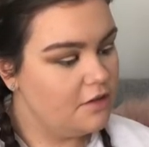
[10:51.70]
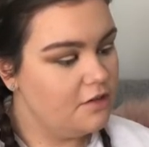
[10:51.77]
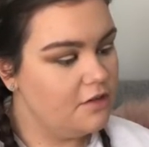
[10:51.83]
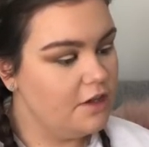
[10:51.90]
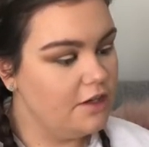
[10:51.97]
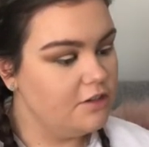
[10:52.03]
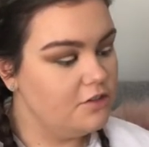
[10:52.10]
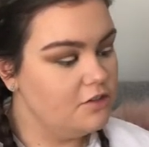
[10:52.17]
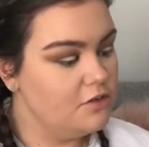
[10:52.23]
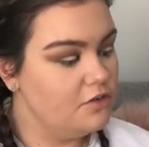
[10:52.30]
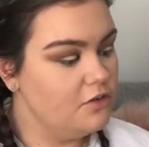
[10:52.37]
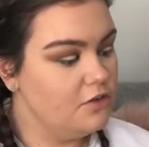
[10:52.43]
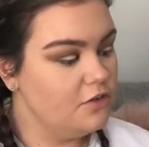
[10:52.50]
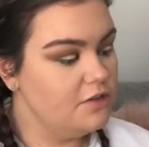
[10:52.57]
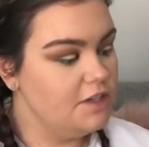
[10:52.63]
And you do
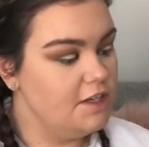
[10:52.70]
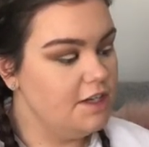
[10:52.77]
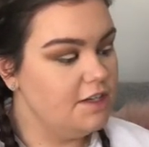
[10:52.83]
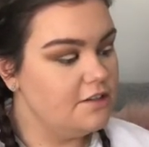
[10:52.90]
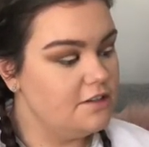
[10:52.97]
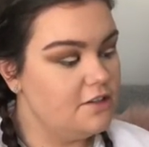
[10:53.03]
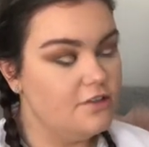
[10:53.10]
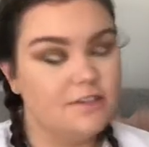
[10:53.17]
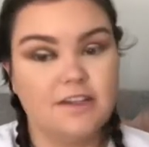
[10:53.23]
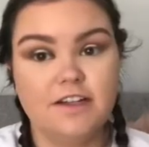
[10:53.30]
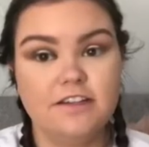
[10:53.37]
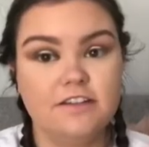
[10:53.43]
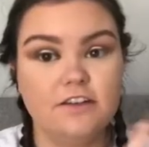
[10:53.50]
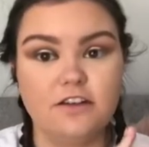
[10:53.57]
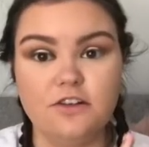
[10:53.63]
not need to use
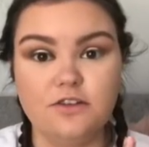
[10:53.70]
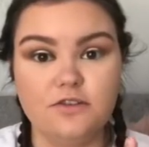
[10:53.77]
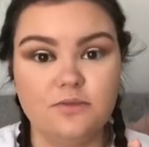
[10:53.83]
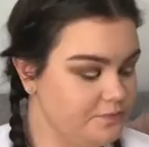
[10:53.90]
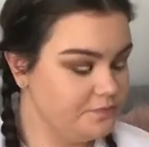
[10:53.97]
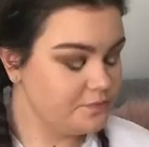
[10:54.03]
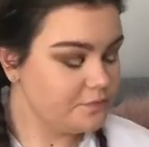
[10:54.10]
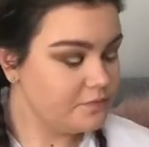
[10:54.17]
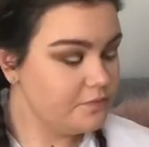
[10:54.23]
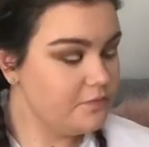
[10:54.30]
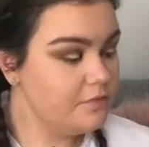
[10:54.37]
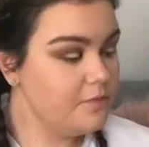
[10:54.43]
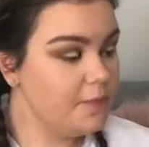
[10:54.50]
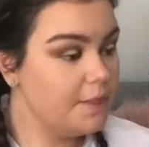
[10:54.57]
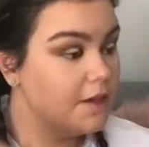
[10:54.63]
glitter glues.
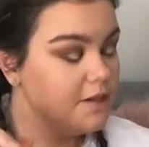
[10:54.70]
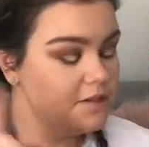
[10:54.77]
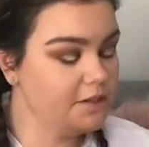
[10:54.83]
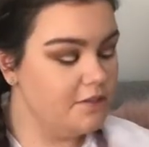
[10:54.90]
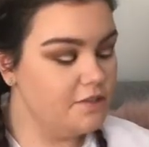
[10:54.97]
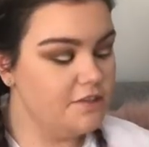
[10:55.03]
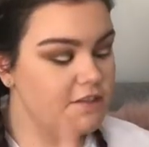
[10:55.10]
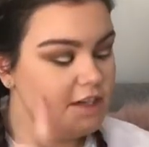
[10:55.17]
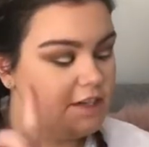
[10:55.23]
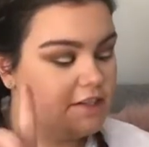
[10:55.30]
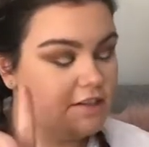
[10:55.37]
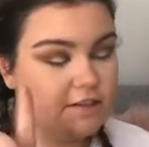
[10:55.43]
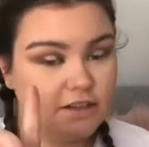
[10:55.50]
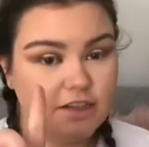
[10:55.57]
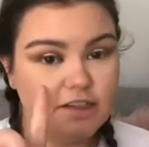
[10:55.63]
So you just take
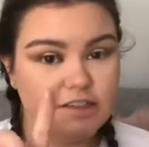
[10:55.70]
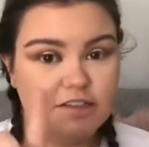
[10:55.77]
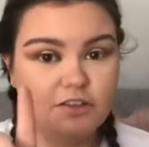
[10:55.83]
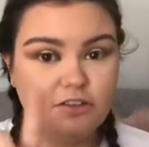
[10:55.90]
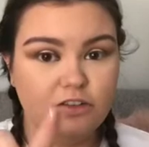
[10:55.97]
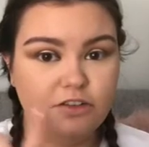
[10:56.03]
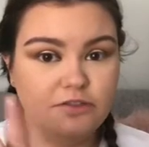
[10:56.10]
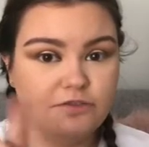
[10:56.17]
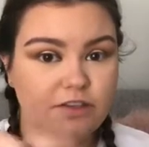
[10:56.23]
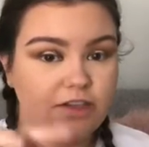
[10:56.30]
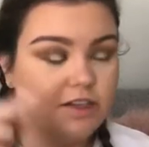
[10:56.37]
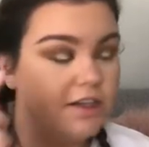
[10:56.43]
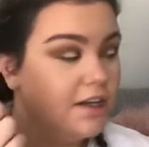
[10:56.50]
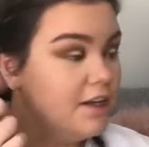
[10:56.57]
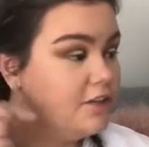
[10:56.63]
glitter on your
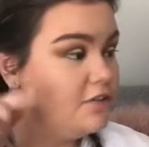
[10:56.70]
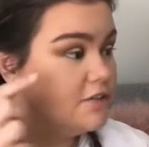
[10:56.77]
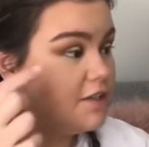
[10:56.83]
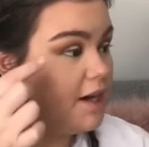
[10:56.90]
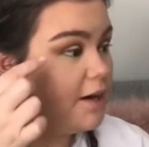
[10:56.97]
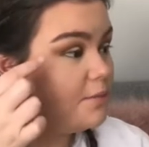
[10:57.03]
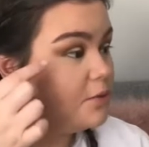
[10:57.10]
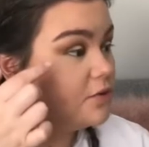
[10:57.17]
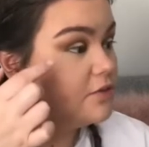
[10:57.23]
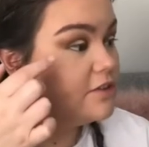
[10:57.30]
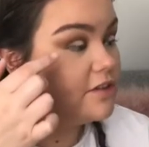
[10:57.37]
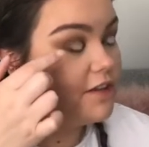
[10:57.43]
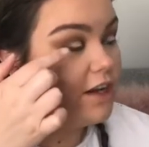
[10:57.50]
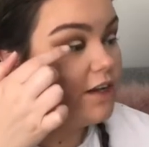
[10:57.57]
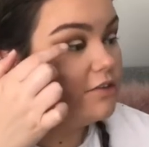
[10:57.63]
finger and you tap
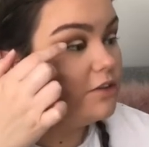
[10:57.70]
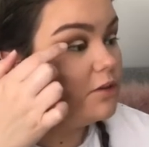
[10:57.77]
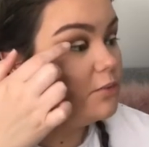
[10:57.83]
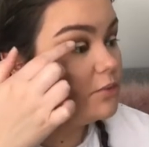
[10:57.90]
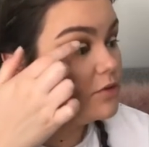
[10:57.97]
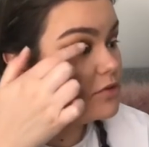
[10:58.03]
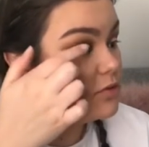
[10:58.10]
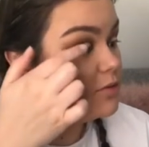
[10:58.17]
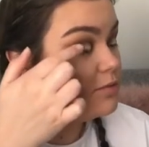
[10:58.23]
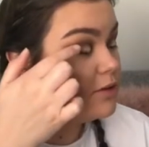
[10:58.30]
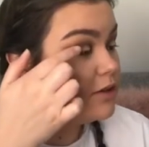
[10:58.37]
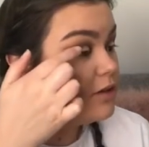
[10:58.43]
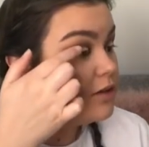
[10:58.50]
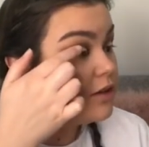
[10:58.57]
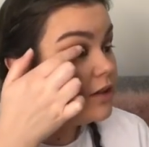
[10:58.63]
onto the area you want to
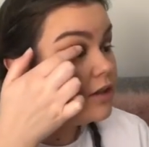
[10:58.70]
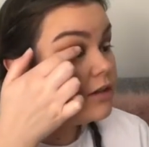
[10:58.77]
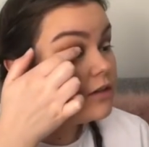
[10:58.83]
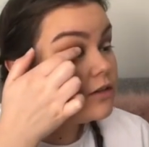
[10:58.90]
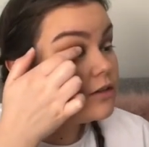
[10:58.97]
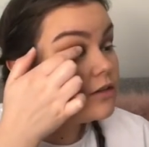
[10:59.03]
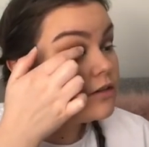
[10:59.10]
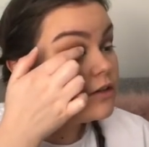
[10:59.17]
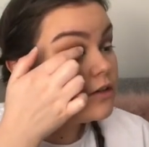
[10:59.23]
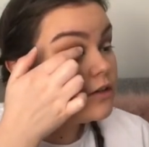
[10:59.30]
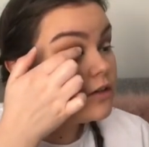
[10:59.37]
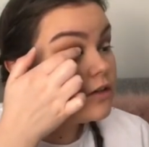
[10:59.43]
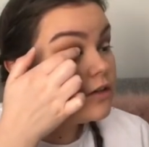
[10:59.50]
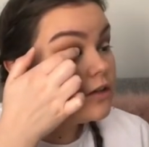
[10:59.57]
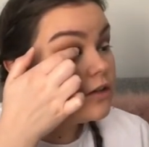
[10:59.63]
apply,
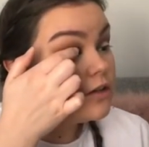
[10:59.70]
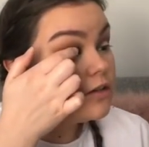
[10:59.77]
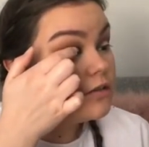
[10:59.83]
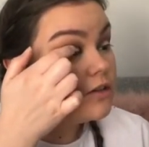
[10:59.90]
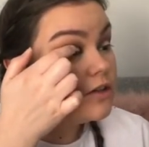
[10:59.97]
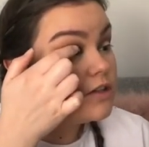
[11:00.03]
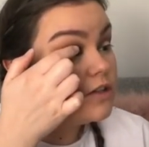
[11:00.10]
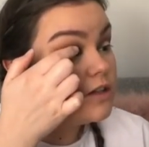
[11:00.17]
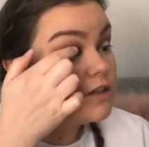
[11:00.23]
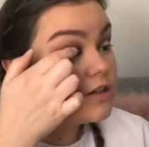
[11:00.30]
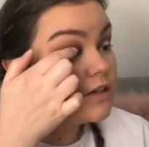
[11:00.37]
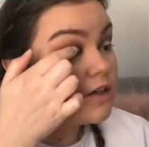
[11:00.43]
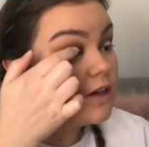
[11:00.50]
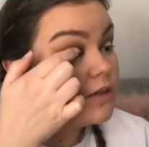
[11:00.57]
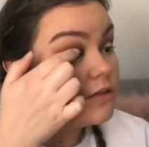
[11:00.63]
which in this
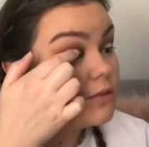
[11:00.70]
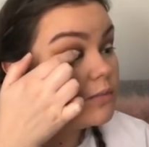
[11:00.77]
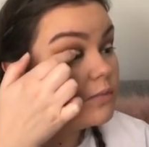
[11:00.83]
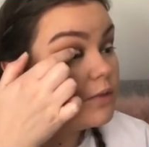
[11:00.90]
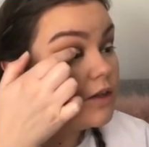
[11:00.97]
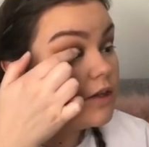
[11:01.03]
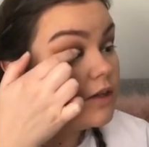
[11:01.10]
case would be